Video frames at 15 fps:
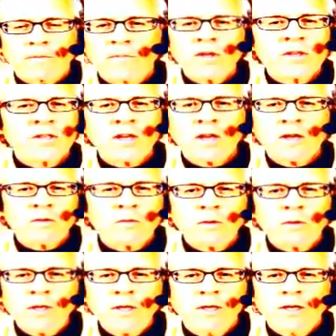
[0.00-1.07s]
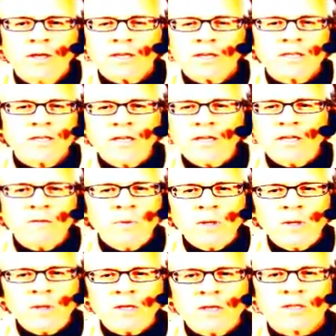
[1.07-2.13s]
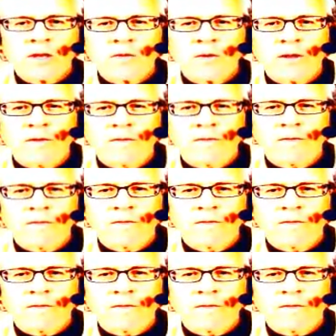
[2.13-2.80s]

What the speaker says: This century doesn't need to be this century.